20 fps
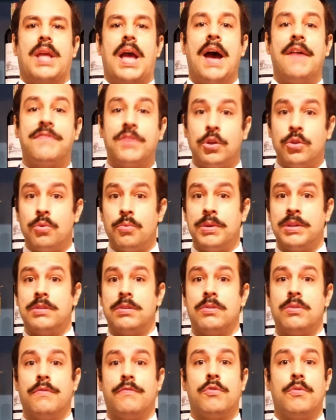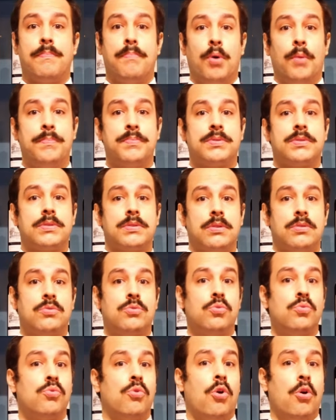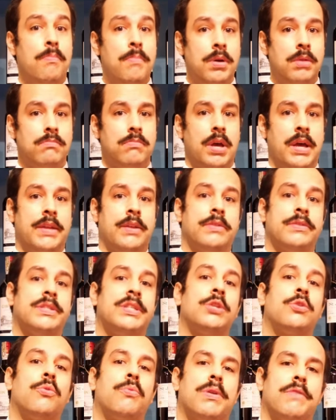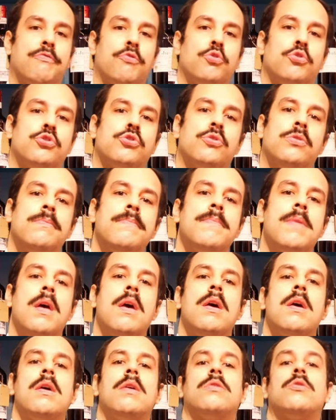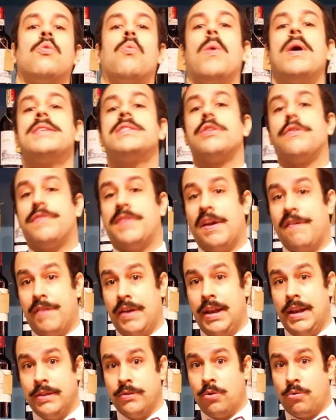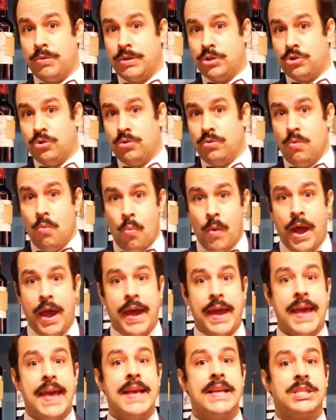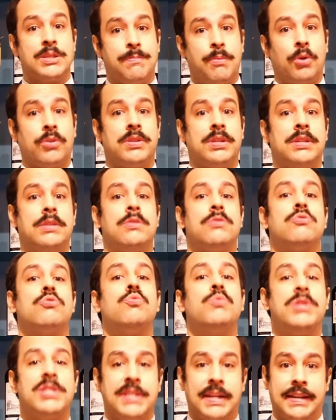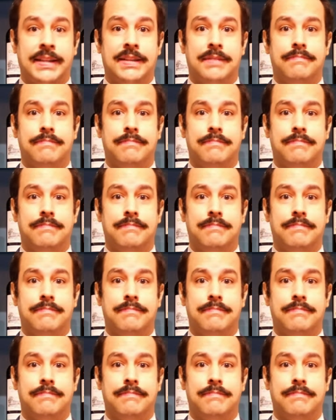After the return of the popes to Rome and until the Revolution, the wines of Tavel and the region were exported to Italy.